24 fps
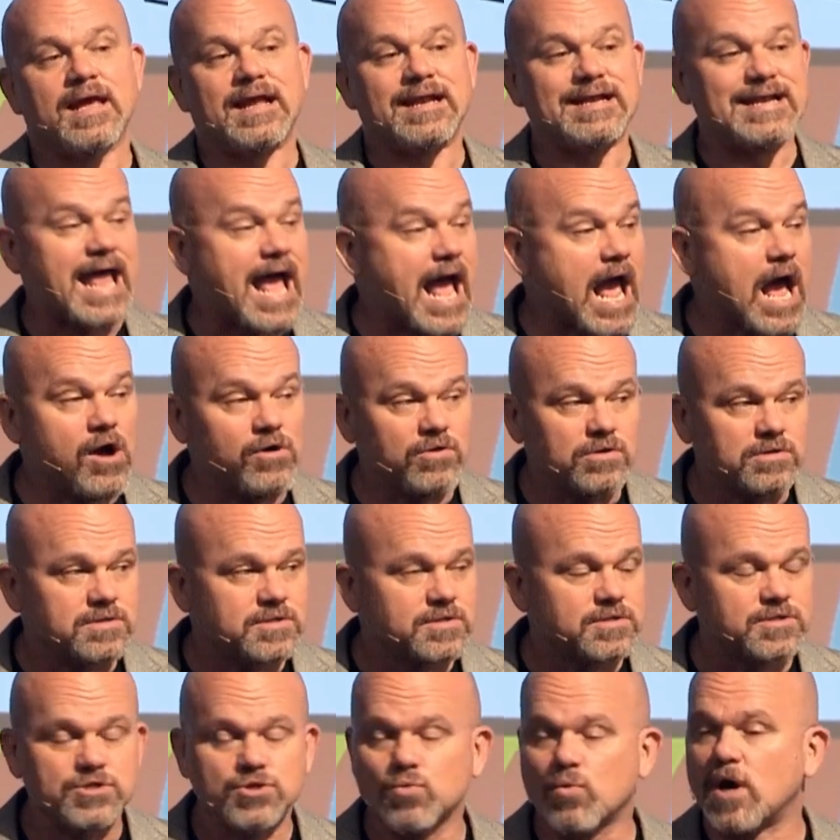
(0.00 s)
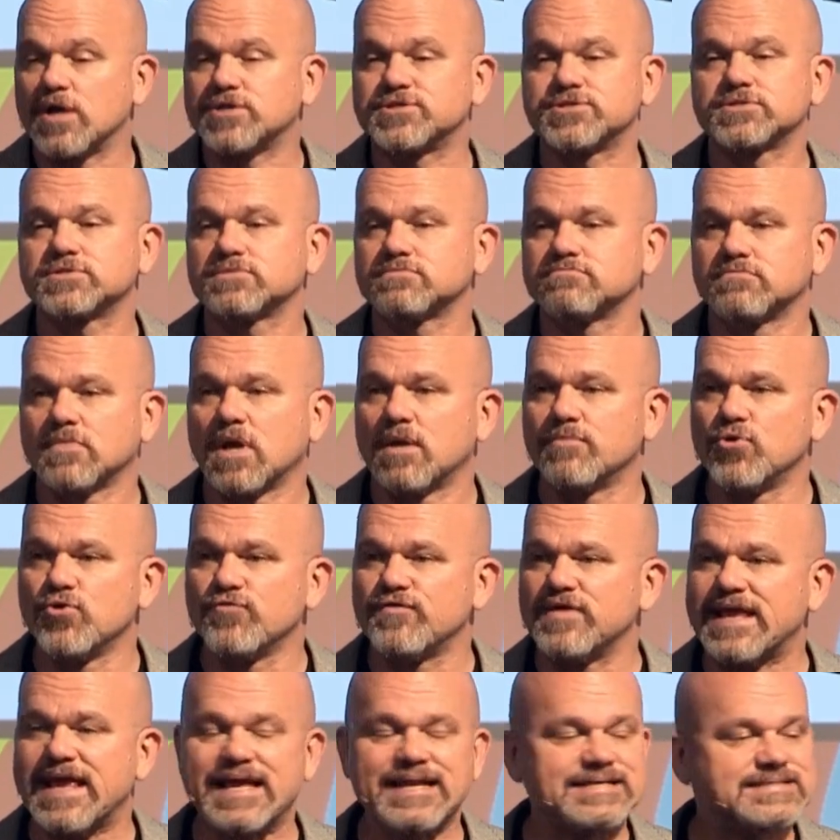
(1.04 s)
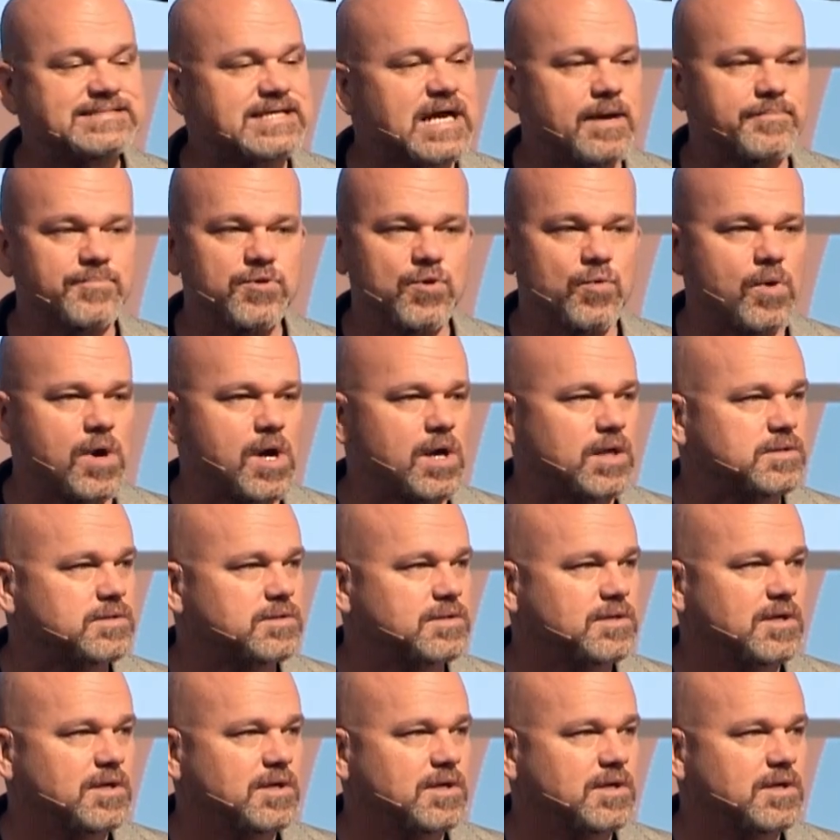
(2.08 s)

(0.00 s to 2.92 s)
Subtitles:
And now you watch a movie anytime you want,